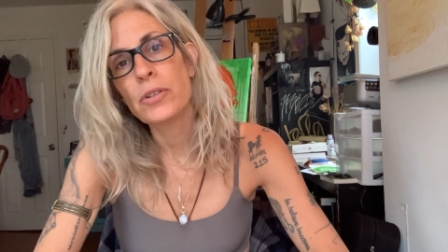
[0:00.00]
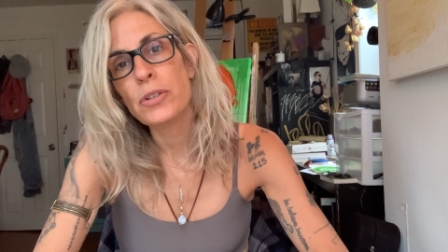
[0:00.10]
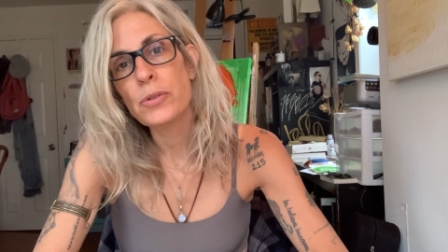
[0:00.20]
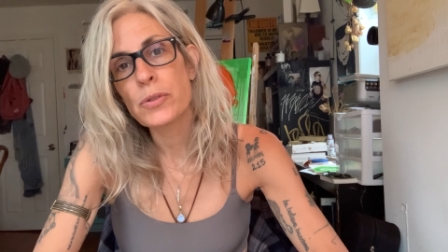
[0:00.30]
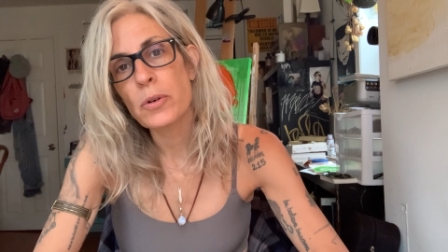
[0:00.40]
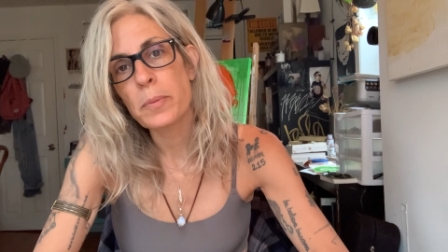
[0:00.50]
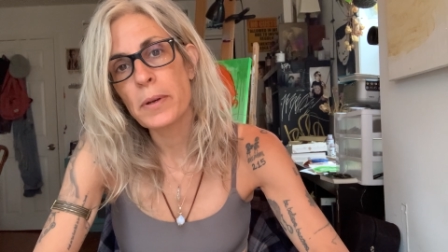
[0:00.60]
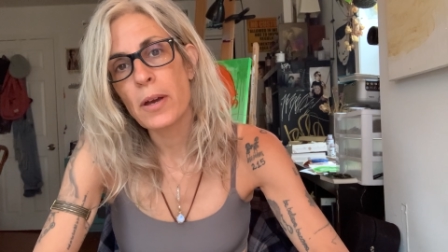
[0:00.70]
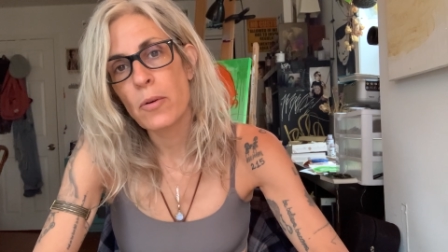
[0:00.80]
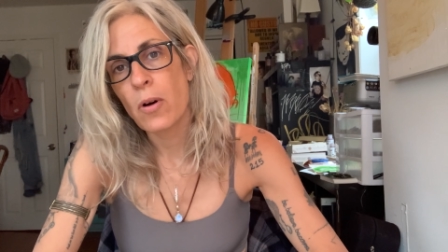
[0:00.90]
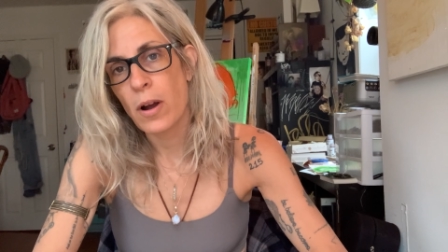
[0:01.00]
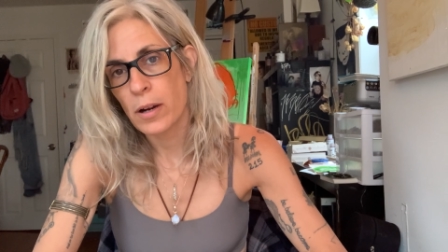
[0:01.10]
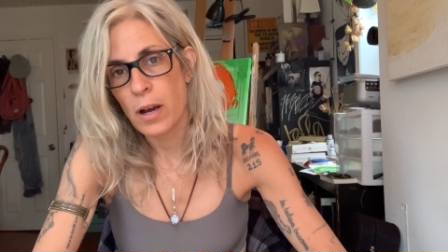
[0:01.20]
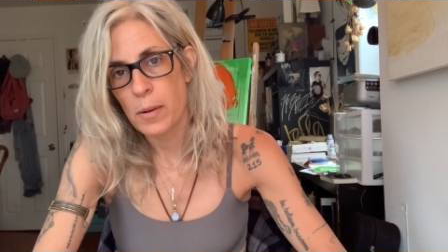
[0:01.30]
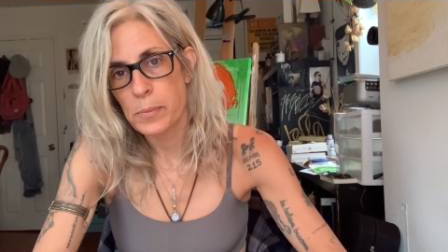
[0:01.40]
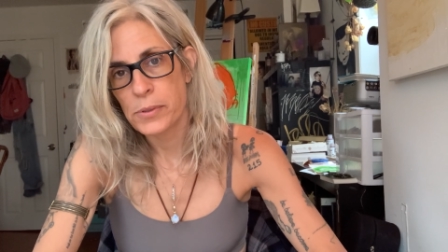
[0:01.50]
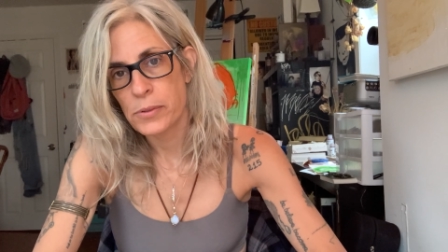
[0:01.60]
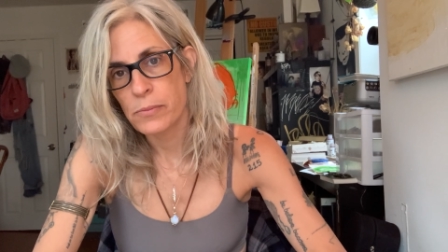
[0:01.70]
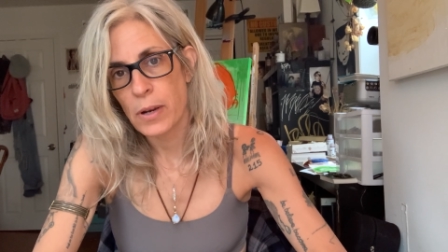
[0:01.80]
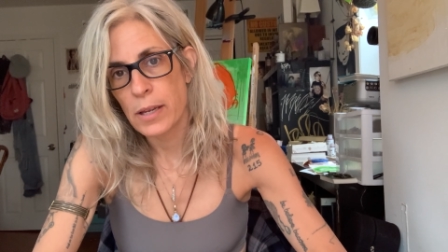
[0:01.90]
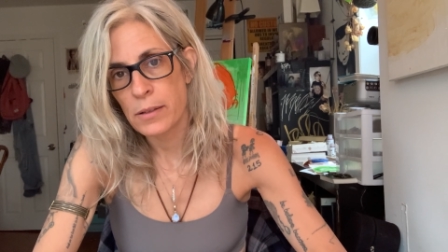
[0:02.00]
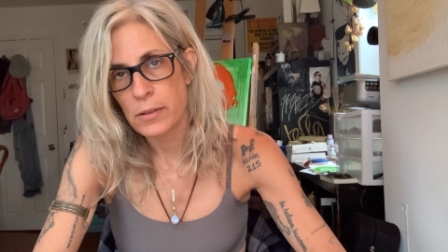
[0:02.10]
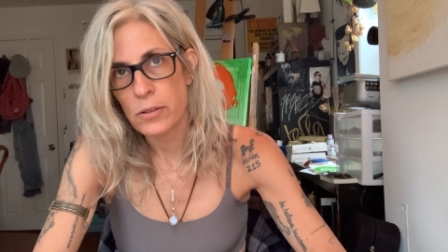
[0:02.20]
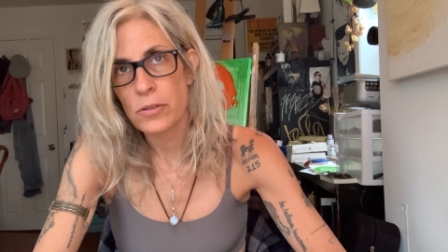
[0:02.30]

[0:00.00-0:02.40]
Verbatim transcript: You, Scorpio, are cups, right?